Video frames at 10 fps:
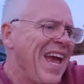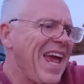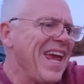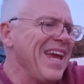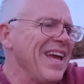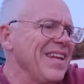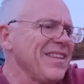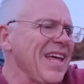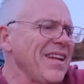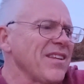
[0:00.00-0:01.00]

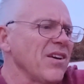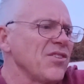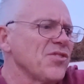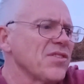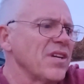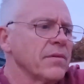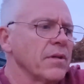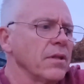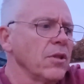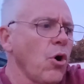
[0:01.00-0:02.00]
And that does
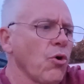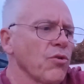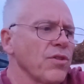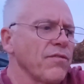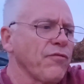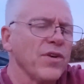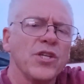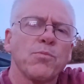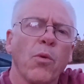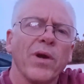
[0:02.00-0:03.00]
lower the
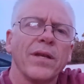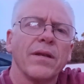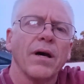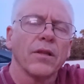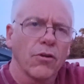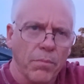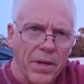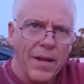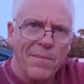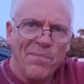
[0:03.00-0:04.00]
freeze point a little
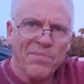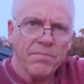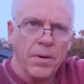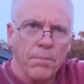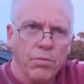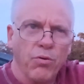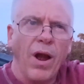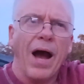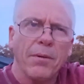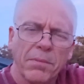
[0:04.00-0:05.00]
bit, but
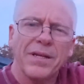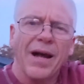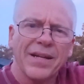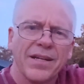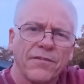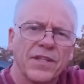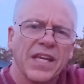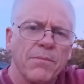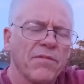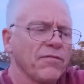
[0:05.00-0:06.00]
probably not enough to
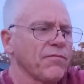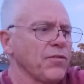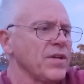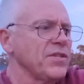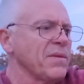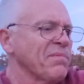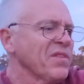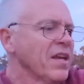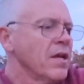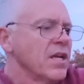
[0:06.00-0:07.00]
keep it from freezing.
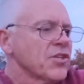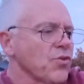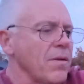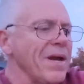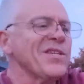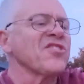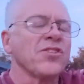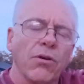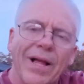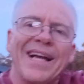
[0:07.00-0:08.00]
So I may
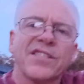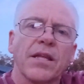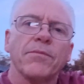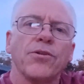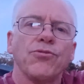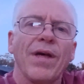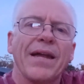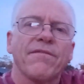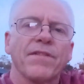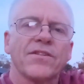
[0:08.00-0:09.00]
still ask them to do
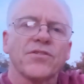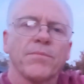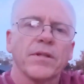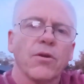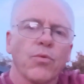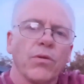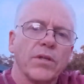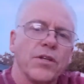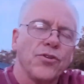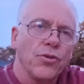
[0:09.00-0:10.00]
that if that's something they're
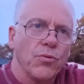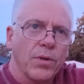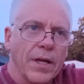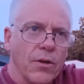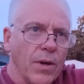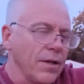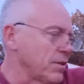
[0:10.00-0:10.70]
willing to do when I go out